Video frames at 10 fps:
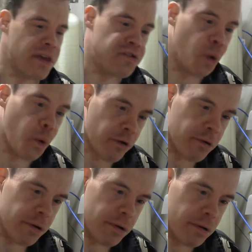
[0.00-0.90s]
the
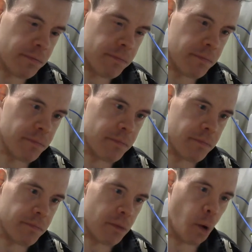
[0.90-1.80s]
door
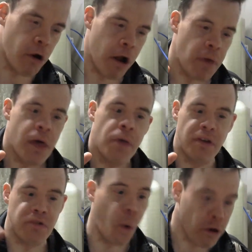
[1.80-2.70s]
or
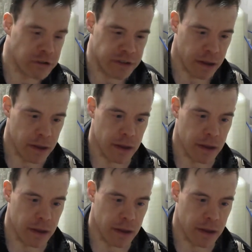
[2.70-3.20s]
the doors